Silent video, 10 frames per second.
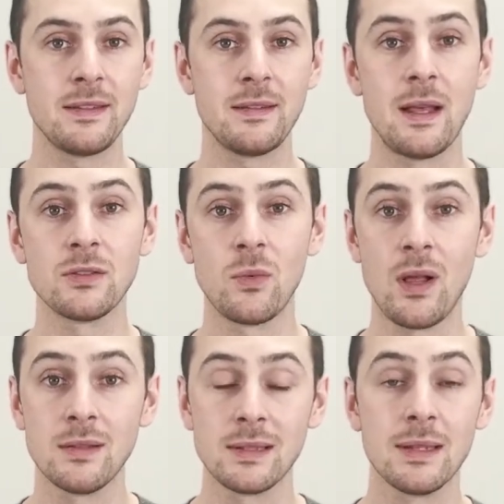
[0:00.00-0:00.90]
in as
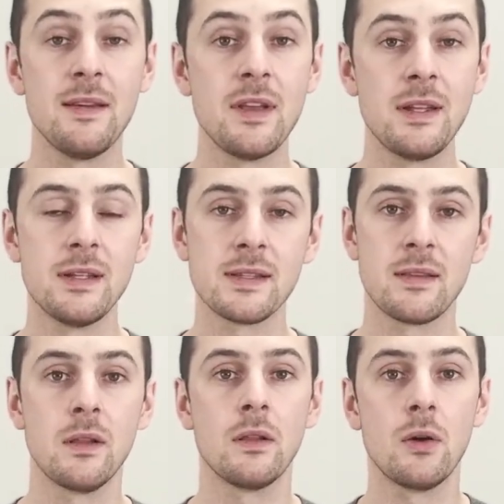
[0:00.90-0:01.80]
well as live in is
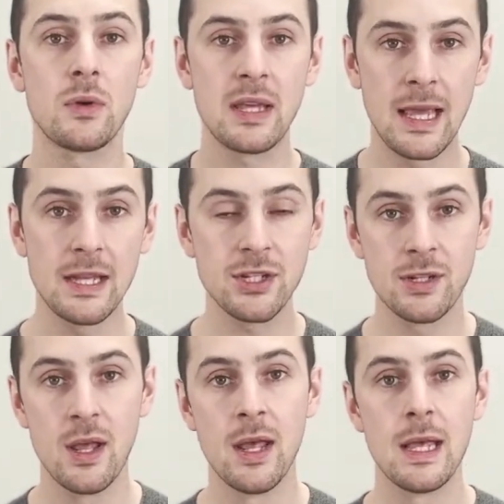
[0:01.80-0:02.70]
the location.